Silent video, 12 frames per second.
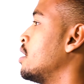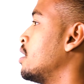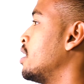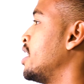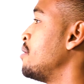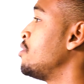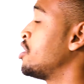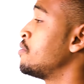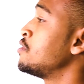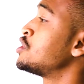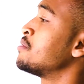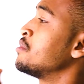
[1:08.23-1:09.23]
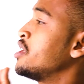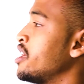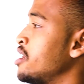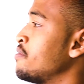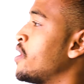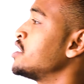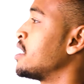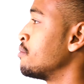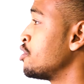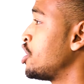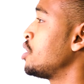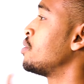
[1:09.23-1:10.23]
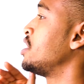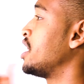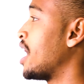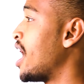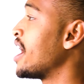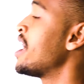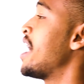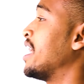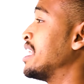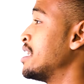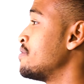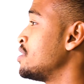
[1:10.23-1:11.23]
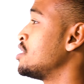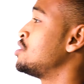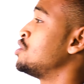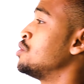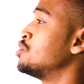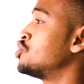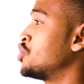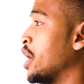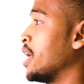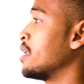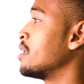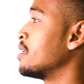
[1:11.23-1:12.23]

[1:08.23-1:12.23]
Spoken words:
Let me give you some good advice. I'm looking you in the eye and giving it to you straight.